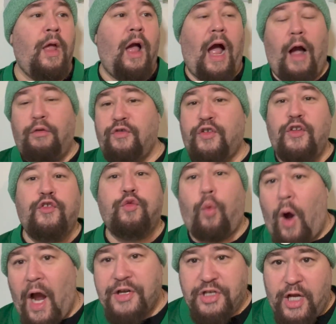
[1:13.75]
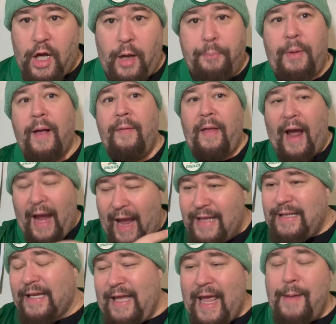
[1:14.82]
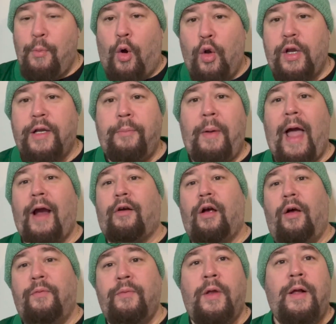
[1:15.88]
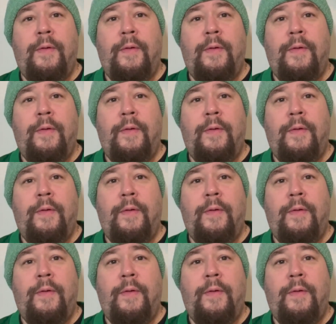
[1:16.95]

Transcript: I was just washing up. I had the game on in the background.